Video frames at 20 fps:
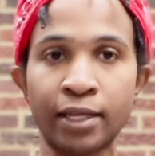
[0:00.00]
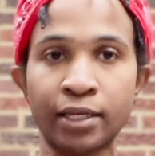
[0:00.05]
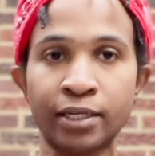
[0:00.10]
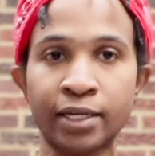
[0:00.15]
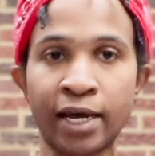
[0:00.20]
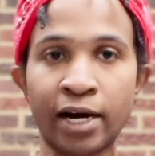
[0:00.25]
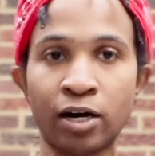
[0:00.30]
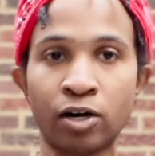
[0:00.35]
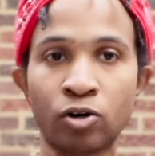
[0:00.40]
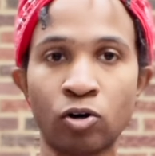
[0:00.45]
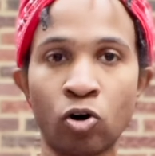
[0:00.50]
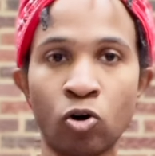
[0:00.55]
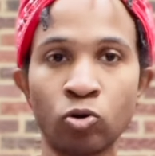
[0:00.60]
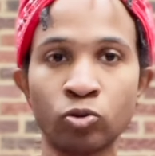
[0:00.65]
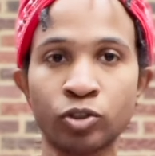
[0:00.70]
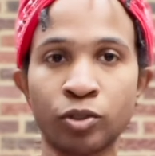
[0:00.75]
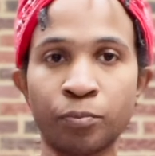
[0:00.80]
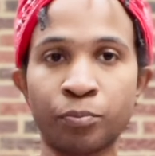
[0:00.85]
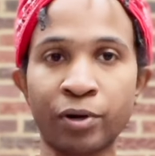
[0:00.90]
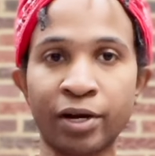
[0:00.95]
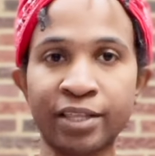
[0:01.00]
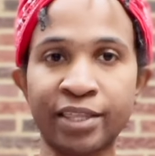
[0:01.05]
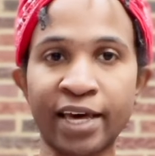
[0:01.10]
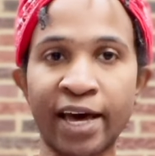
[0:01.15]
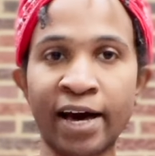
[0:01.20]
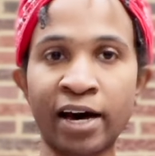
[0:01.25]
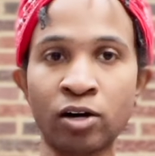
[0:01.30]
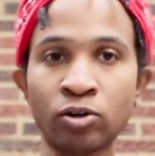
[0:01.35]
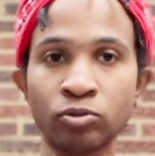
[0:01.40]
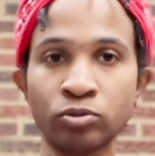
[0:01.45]
Now hold the breath
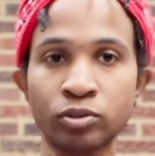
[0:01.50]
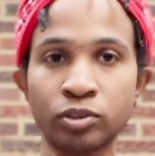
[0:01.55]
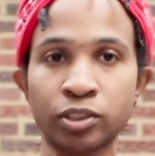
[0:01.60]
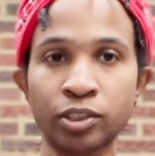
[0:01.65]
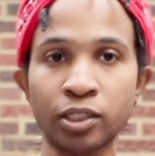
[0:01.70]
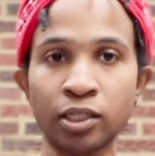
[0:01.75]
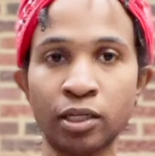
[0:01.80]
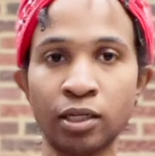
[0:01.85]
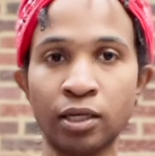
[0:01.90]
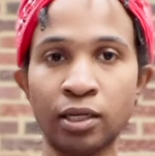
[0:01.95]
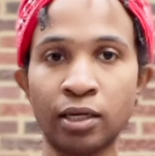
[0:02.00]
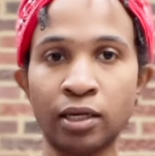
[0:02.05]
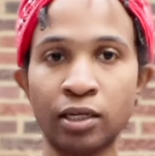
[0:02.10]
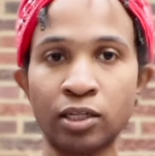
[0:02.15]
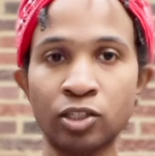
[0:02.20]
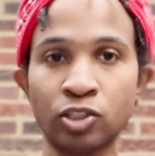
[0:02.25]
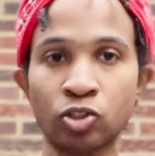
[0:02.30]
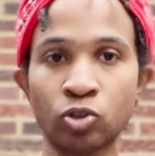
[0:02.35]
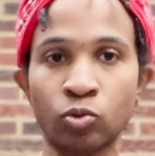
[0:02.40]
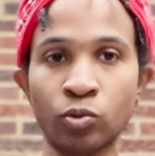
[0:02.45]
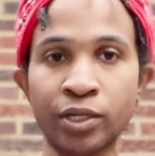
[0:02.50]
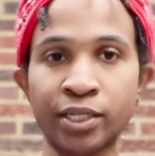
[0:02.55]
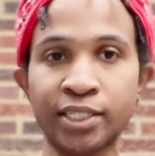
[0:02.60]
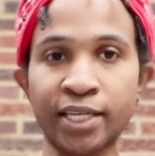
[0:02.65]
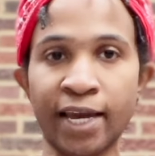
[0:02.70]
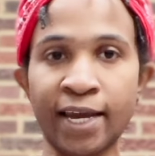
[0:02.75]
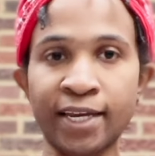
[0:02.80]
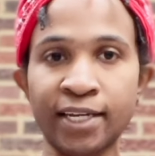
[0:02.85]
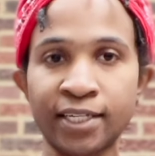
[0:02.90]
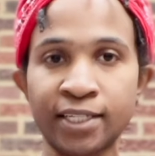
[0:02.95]
out, squeeze
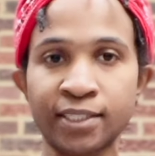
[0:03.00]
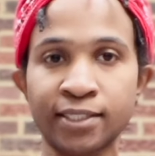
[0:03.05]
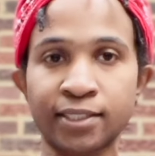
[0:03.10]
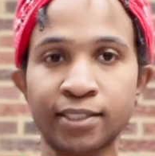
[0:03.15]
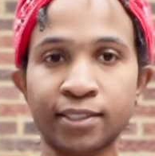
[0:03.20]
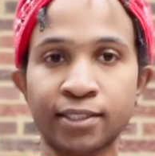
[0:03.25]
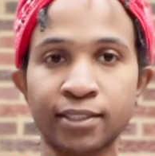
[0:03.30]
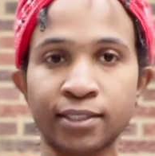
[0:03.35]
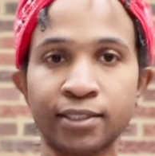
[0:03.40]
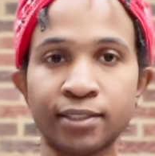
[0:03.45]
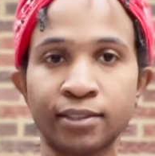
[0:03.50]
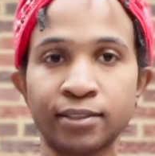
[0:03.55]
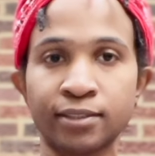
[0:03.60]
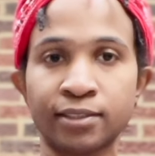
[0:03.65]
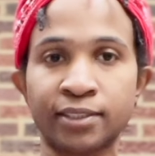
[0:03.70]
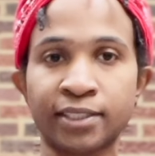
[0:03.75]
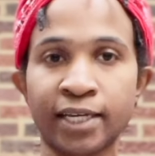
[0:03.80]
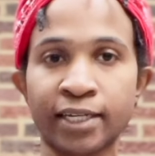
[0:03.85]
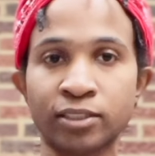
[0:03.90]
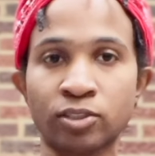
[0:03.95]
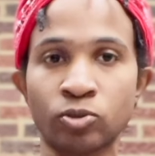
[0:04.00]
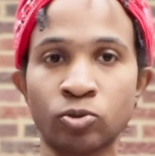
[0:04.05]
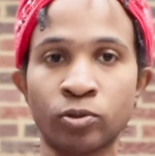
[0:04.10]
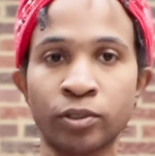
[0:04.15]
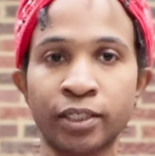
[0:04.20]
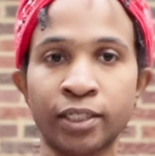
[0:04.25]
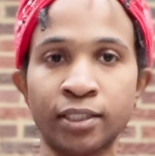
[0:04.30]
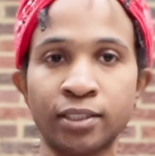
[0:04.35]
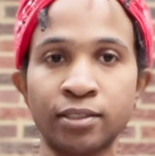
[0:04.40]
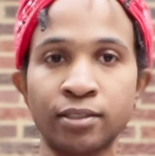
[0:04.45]
anus, sex
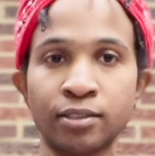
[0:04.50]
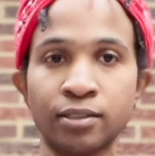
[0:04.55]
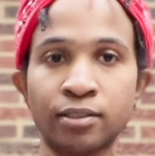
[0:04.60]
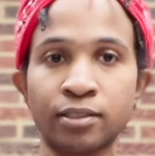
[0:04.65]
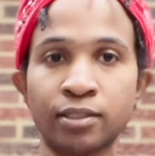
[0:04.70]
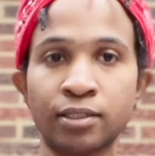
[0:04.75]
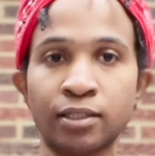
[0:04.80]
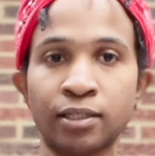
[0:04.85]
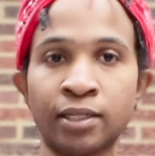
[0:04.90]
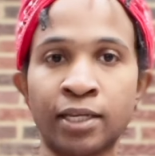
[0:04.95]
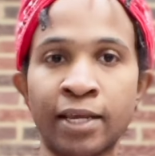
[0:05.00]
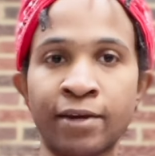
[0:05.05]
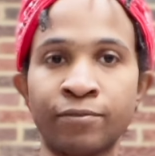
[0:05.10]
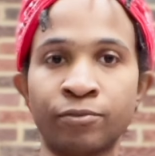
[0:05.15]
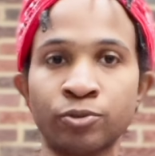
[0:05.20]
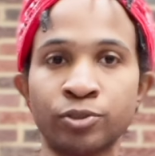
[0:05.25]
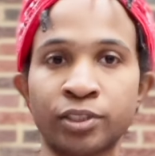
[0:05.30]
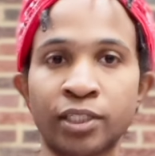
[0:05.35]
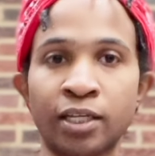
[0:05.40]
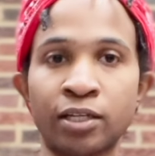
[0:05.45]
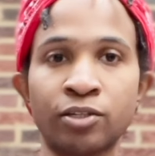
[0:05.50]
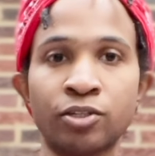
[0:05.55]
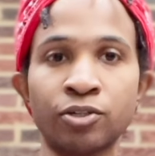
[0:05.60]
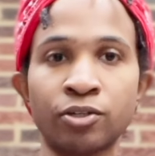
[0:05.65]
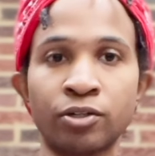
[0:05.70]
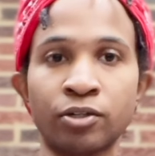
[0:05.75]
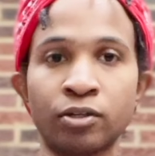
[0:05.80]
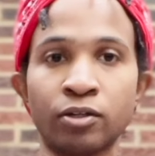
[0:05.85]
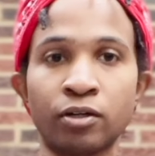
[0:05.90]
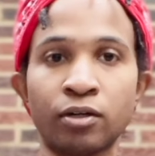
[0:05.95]
organs, navel
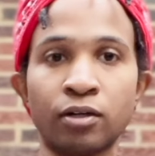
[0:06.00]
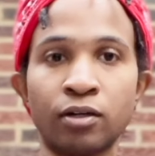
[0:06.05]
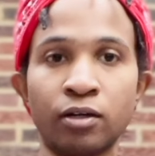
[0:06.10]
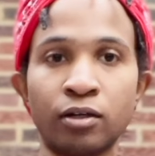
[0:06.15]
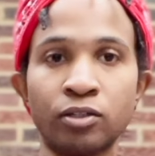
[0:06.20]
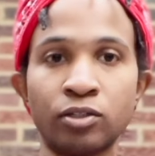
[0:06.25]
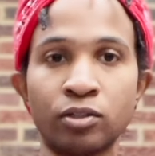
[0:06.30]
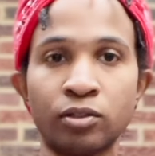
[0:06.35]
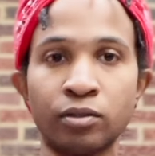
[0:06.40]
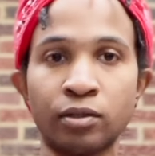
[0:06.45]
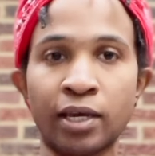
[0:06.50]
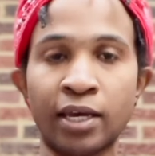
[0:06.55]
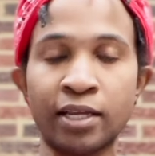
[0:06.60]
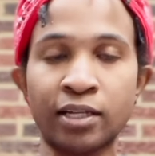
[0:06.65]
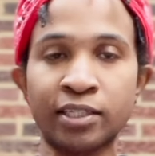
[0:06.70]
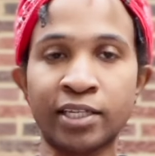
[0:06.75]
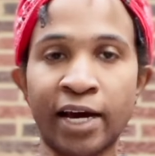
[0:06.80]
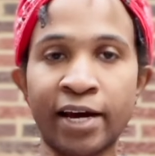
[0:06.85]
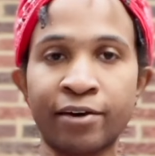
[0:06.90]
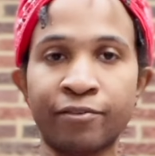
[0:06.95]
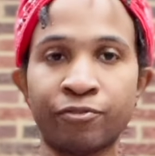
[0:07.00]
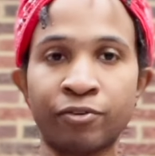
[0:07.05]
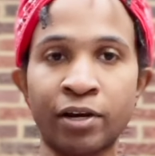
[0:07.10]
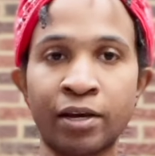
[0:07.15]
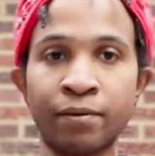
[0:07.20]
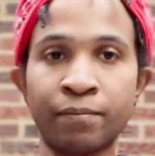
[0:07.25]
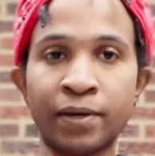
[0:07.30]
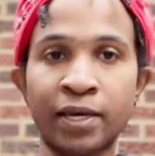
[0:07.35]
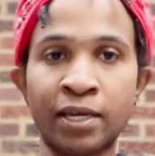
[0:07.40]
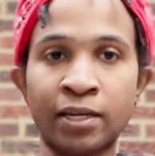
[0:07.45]
center,
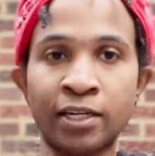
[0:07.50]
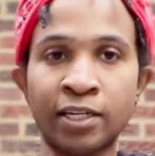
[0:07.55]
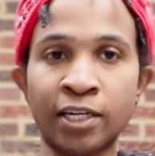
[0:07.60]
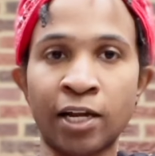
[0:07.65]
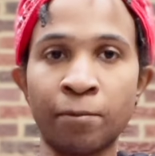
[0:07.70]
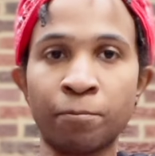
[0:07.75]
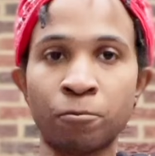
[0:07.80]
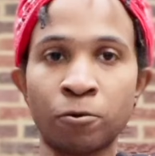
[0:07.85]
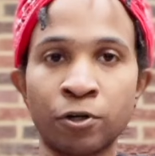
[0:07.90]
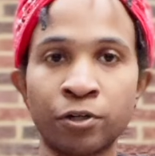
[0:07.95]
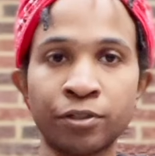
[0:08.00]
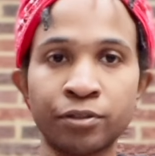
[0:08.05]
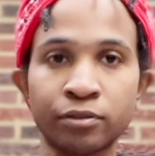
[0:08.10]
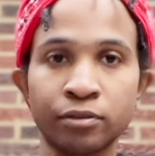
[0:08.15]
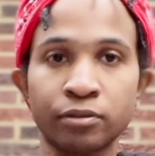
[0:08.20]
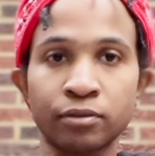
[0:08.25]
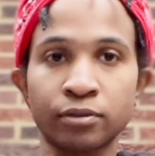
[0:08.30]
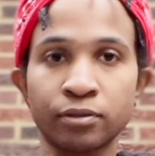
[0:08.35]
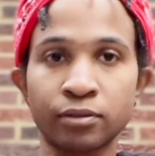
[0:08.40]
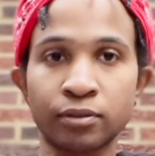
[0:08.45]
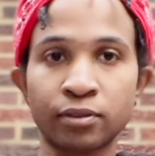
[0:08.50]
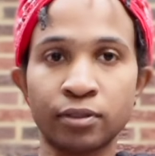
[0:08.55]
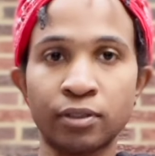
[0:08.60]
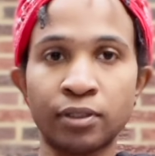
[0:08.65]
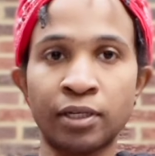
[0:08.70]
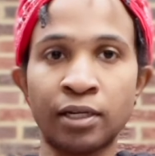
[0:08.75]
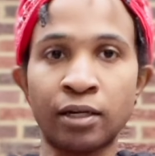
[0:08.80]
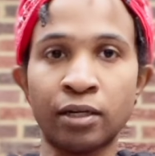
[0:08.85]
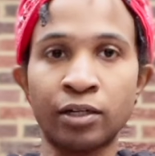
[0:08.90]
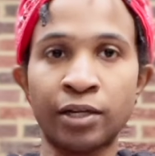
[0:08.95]
diaphragm in and upward,
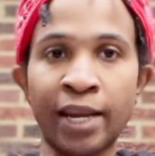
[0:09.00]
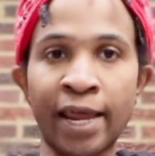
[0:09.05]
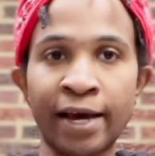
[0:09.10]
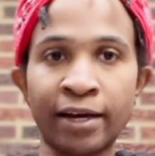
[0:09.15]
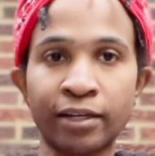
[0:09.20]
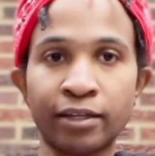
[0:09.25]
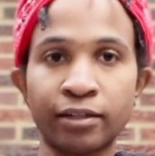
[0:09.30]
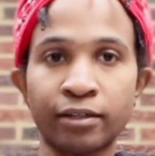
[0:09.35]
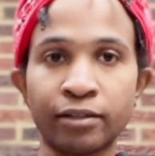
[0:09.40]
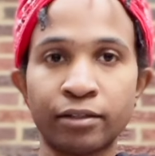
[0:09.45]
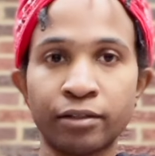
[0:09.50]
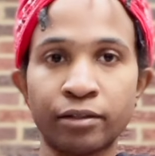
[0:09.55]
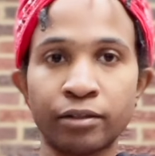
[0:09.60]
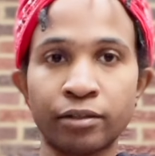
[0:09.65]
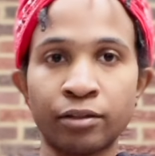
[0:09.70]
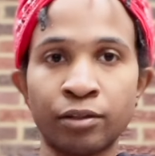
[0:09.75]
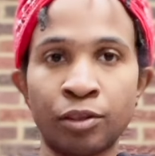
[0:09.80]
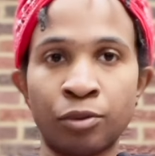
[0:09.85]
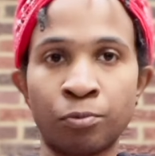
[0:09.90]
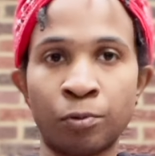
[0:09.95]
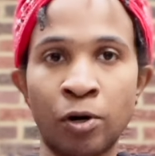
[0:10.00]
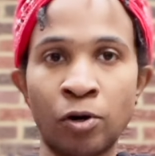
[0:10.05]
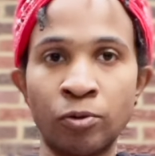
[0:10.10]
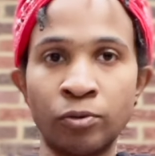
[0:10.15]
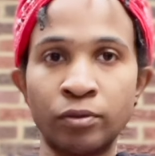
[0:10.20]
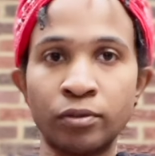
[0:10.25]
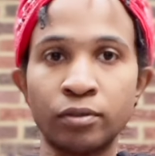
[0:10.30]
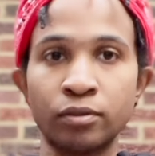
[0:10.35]
neck, throat.